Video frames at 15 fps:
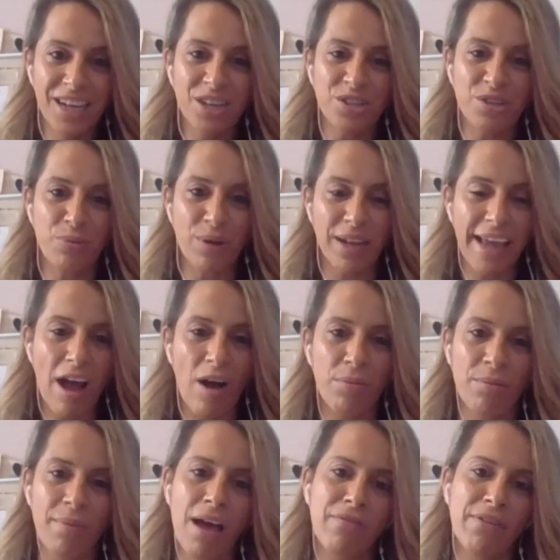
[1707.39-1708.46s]
to really help them
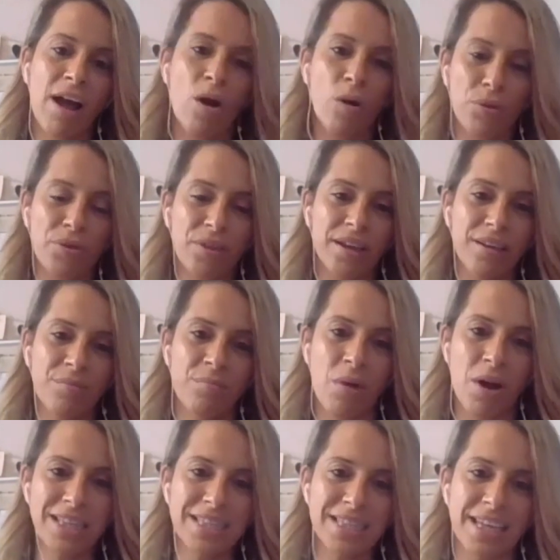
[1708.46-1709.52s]
have a healthy
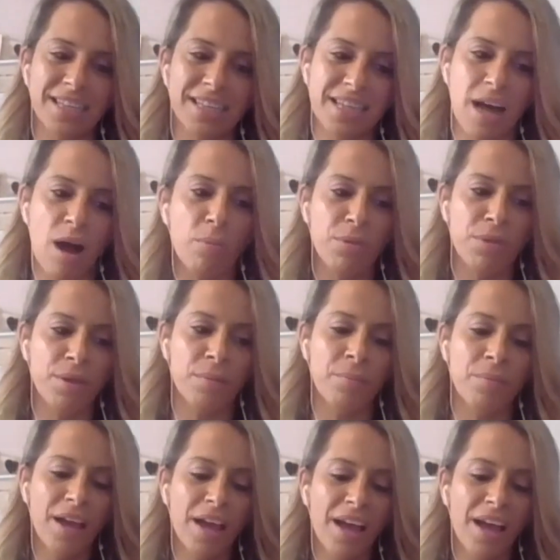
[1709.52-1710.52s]
mindset, to help them